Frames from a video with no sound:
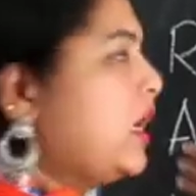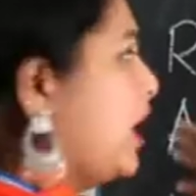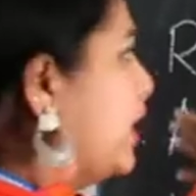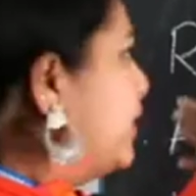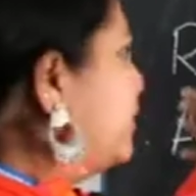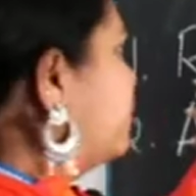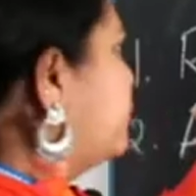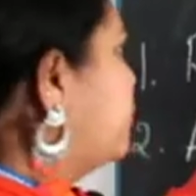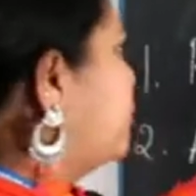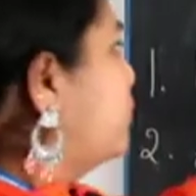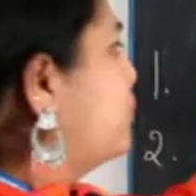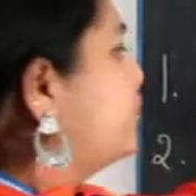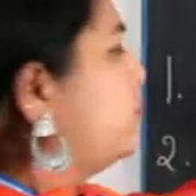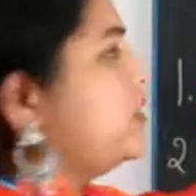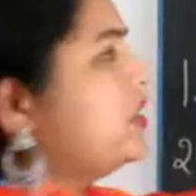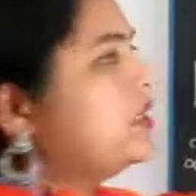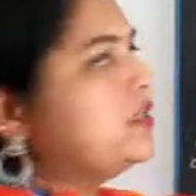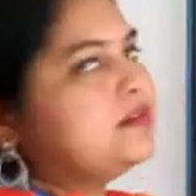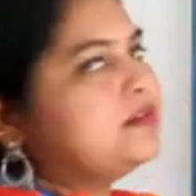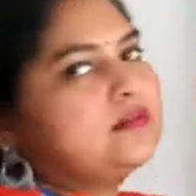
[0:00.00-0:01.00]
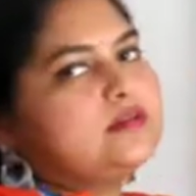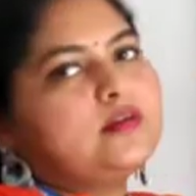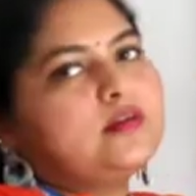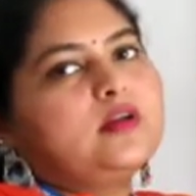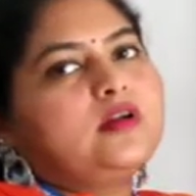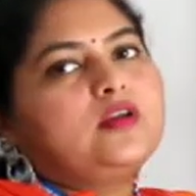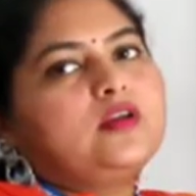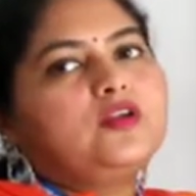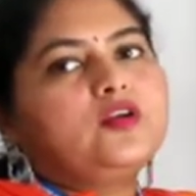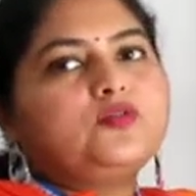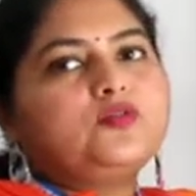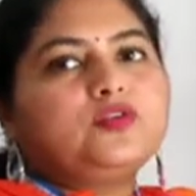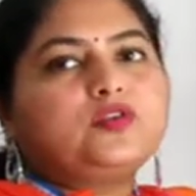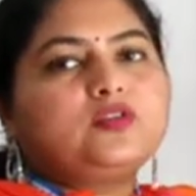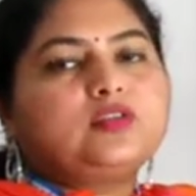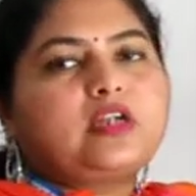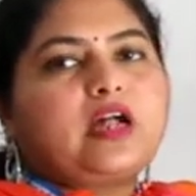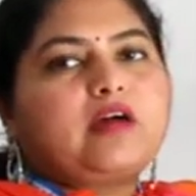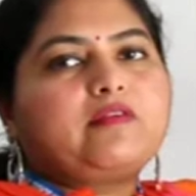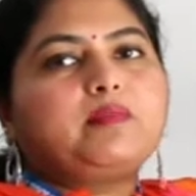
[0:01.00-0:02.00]
And roadways, you have to
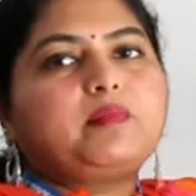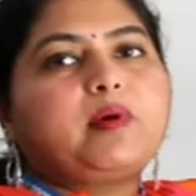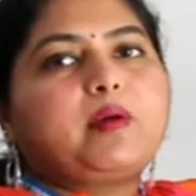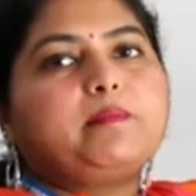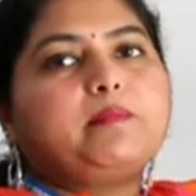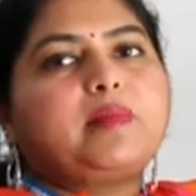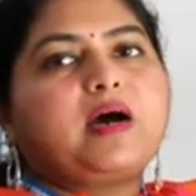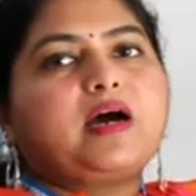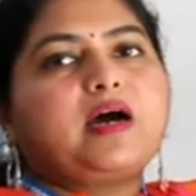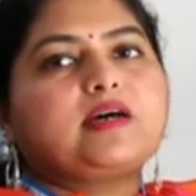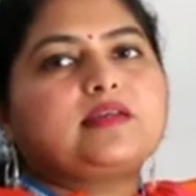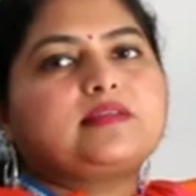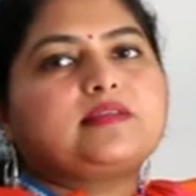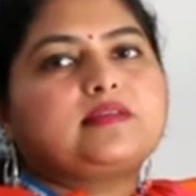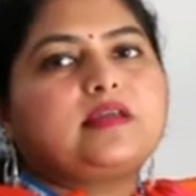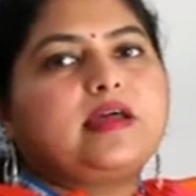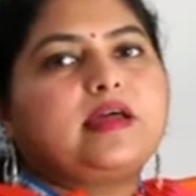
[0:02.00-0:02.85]
travel by bus